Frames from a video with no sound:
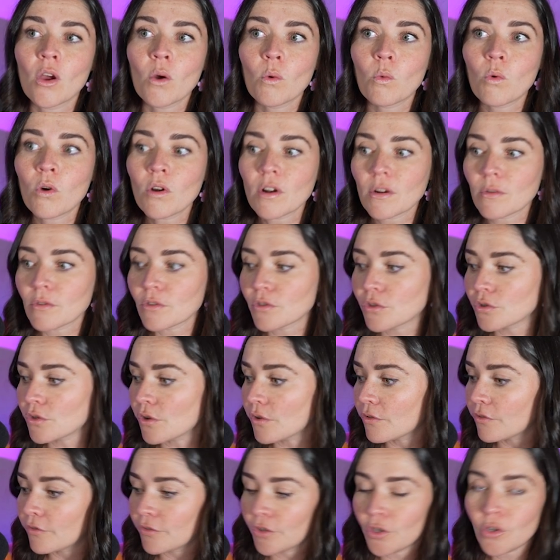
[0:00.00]
what
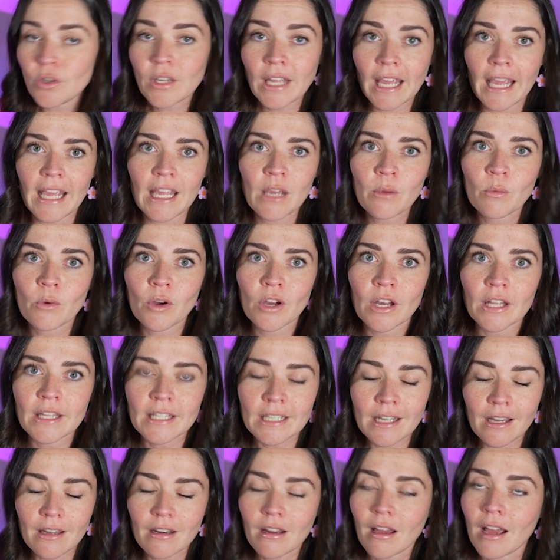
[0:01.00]
few
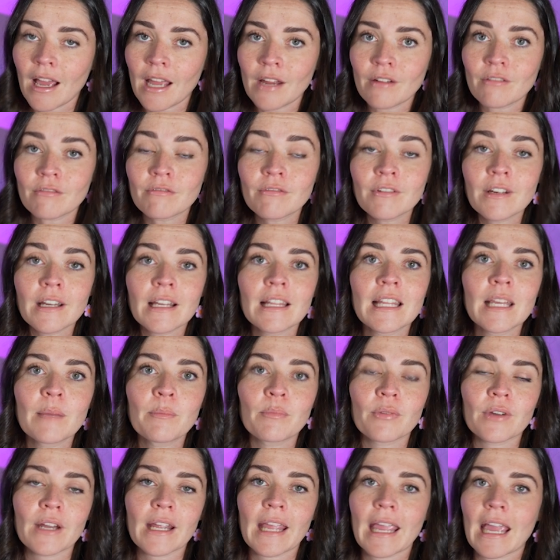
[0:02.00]
keywords can I really
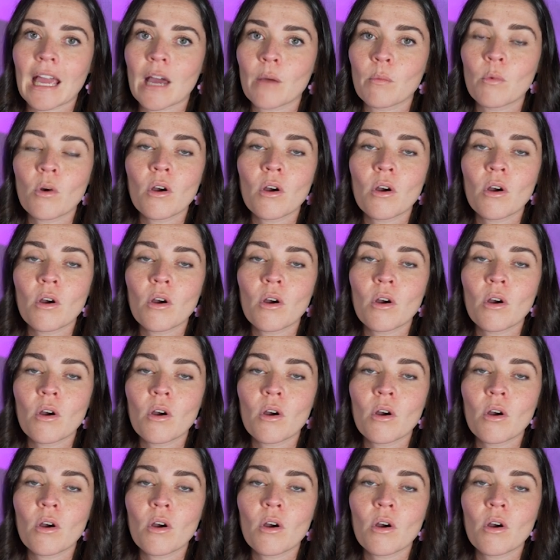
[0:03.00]
bring out?